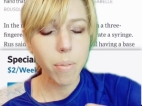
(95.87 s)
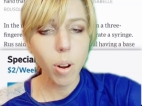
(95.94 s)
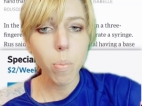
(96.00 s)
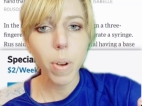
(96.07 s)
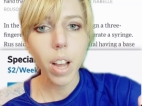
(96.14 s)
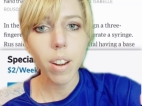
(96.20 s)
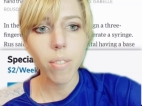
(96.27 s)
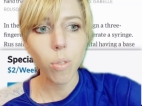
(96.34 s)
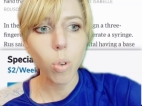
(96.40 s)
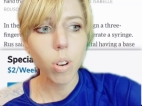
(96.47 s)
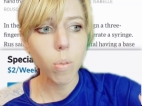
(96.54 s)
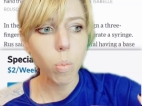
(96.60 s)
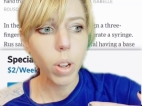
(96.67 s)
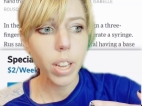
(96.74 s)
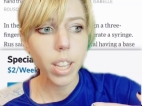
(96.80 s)
a robot
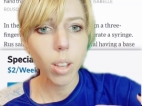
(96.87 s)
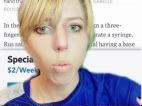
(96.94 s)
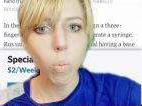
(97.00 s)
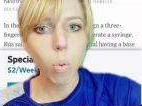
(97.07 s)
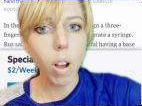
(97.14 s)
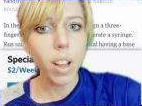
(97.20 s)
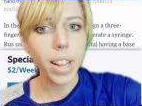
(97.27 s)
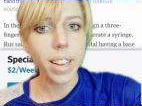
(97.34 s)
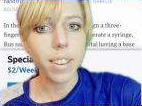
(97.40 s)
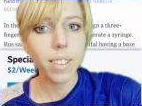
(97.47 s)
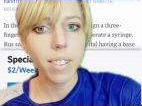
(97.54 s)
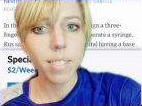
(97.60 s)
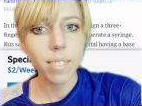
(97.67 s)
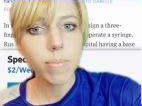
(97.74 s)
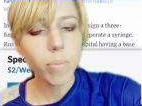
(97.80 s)
for what you
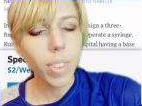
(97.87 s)
want.